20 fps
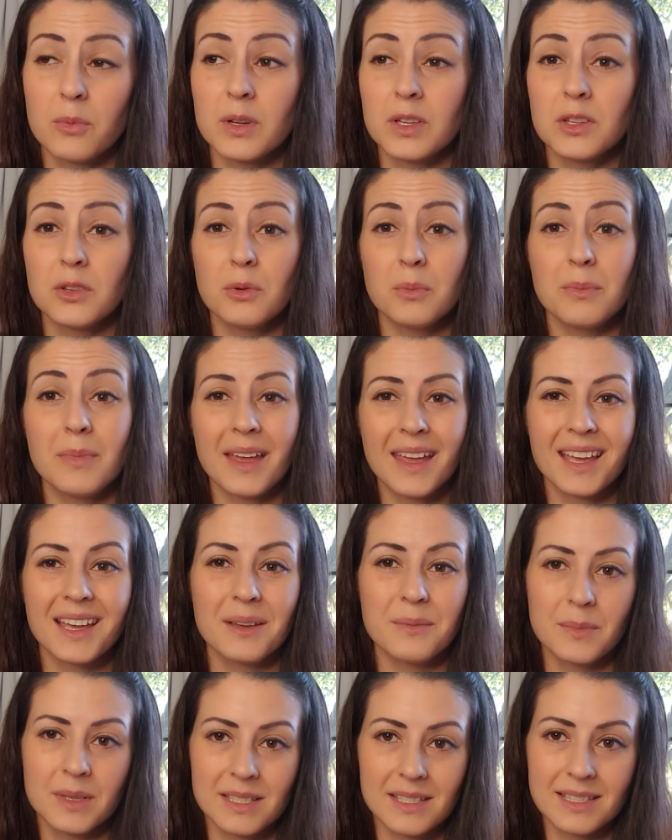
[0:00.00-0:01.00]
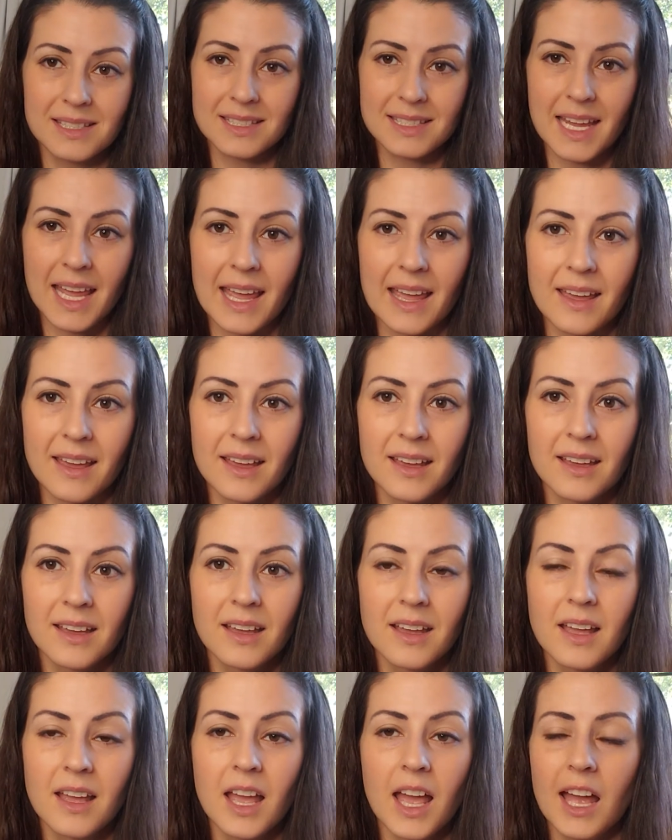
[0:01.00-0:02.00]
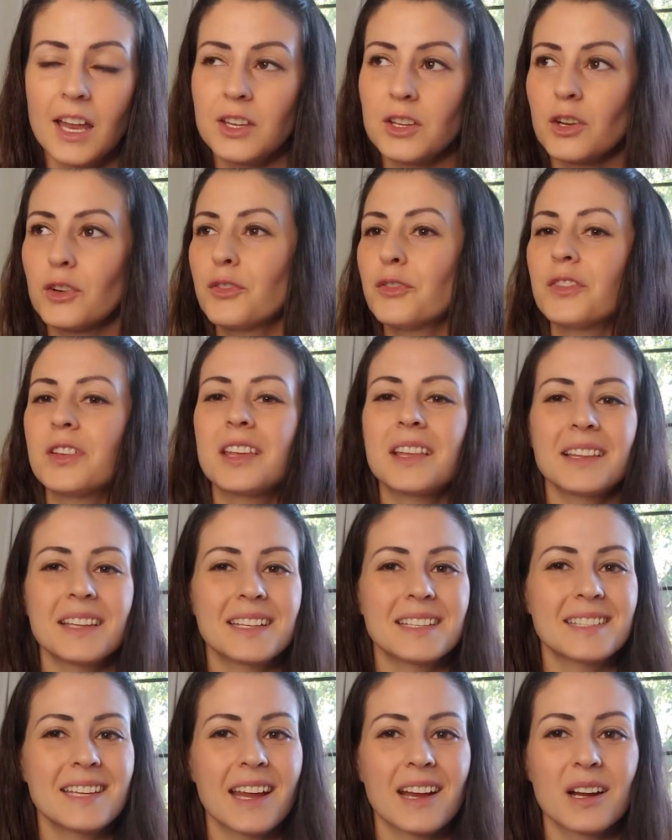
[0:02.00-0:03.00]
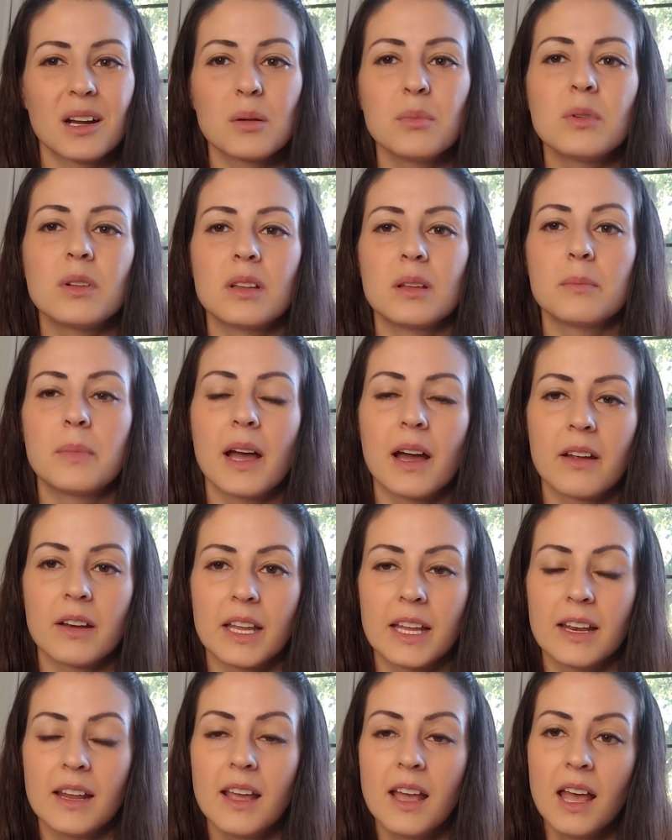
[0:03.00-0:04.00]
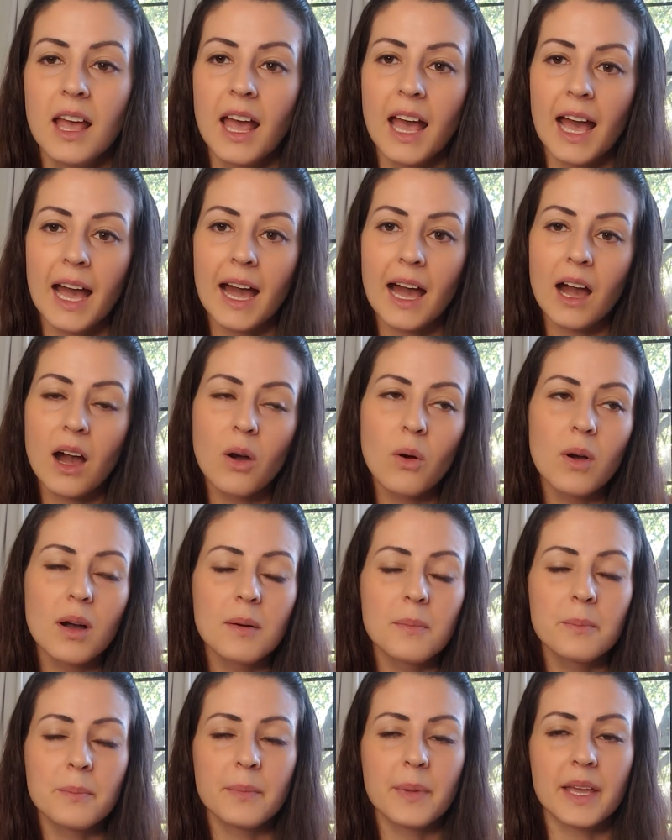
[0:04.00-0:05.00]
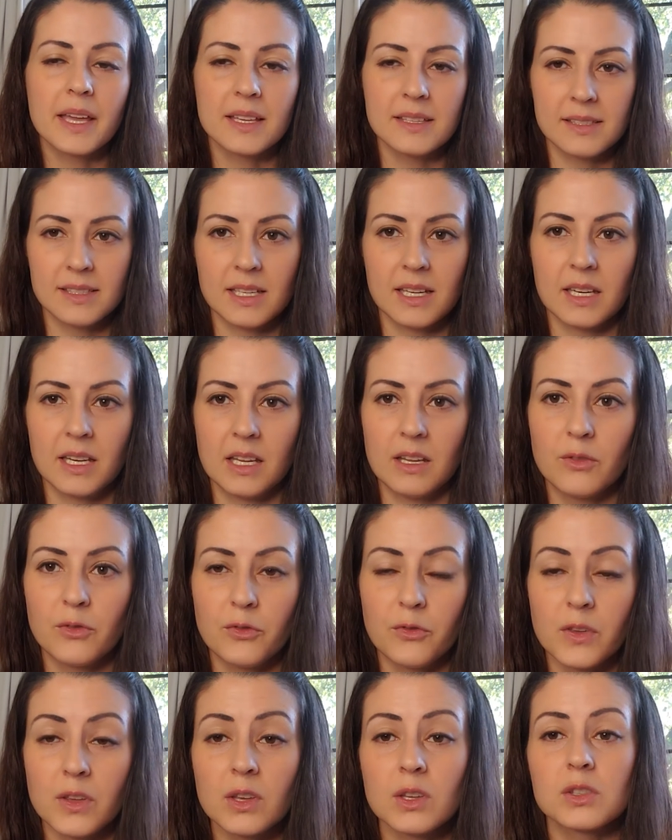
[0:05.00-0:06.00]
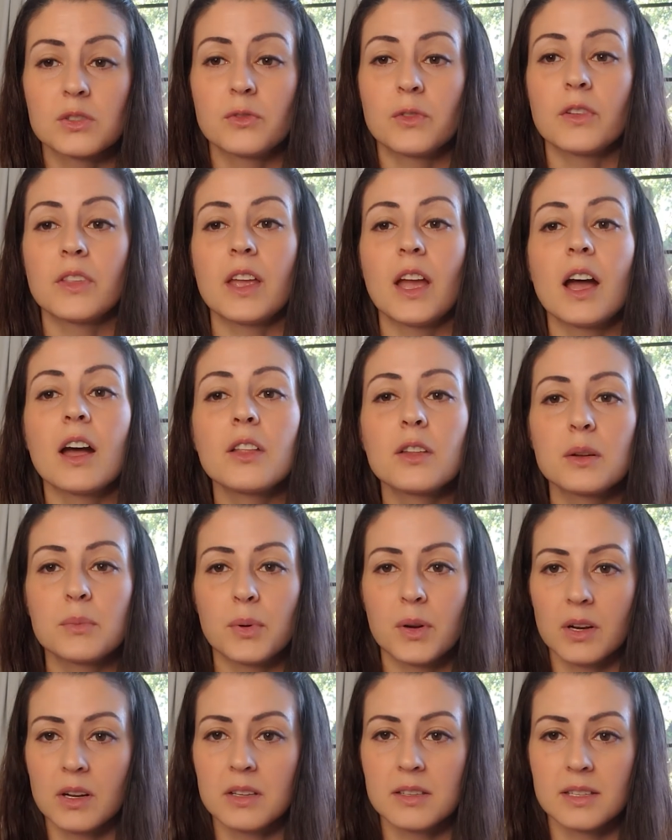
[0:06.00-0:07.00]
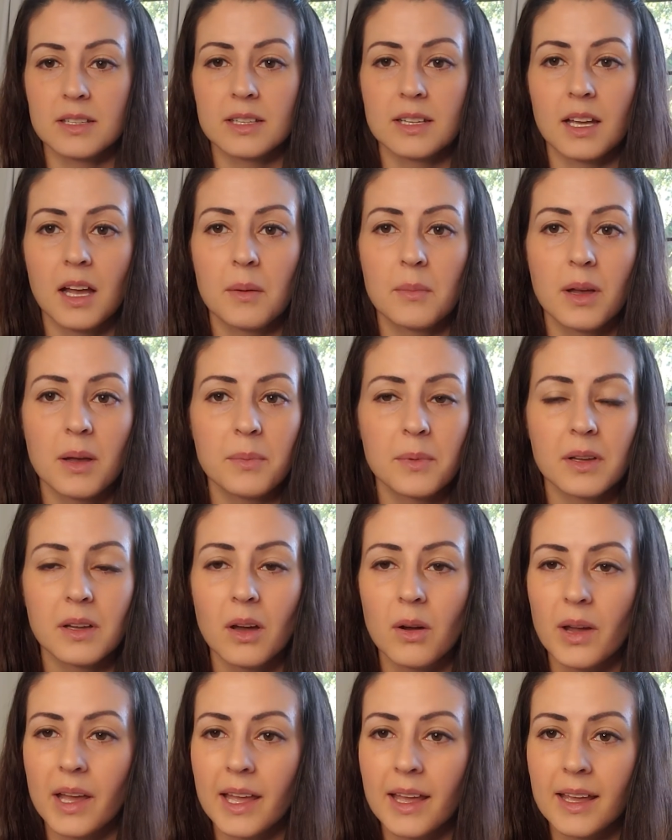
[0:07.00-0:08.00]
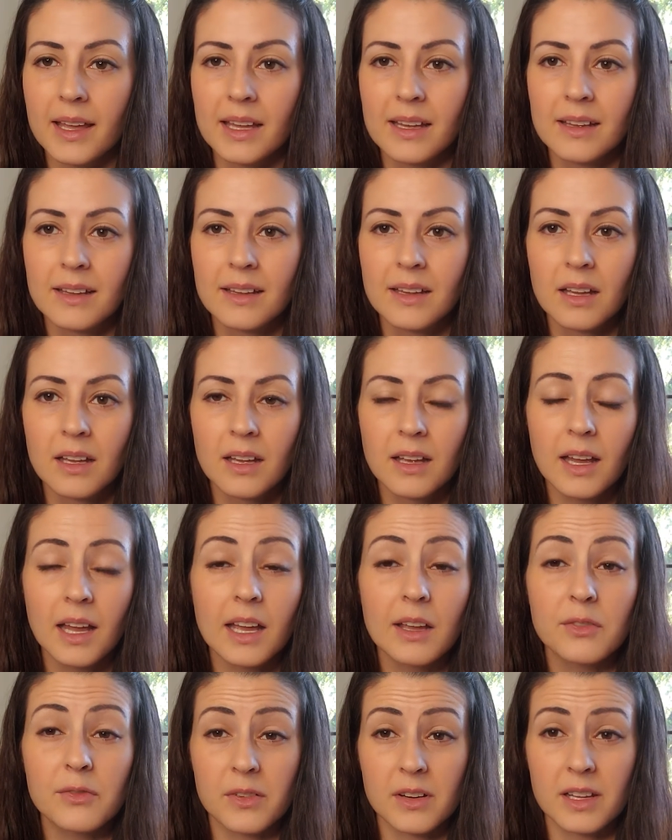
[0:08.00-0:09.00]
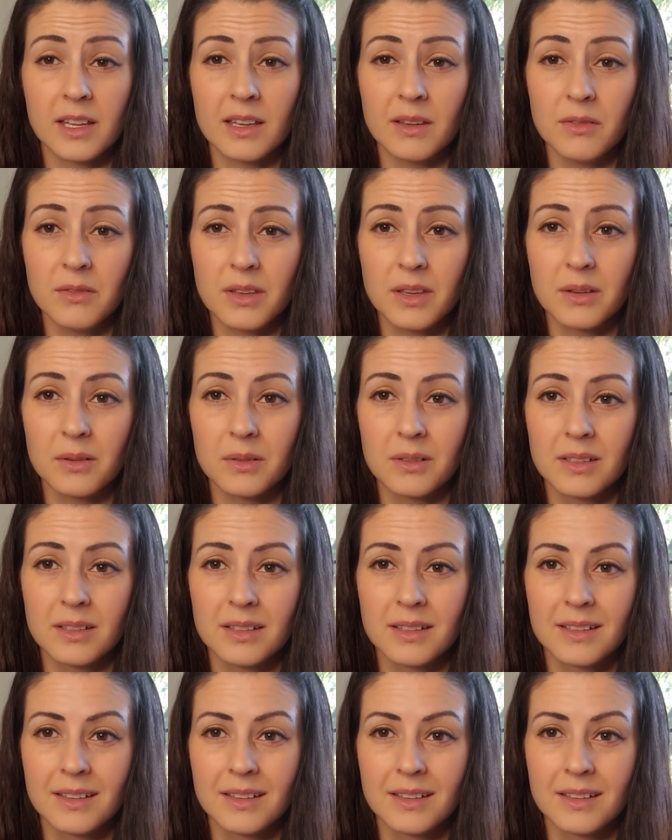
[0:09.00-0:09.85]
When you make a mistake and you're feeling terrible about it, how amazing it feels for the other person to come up and go, hey, I forgive you.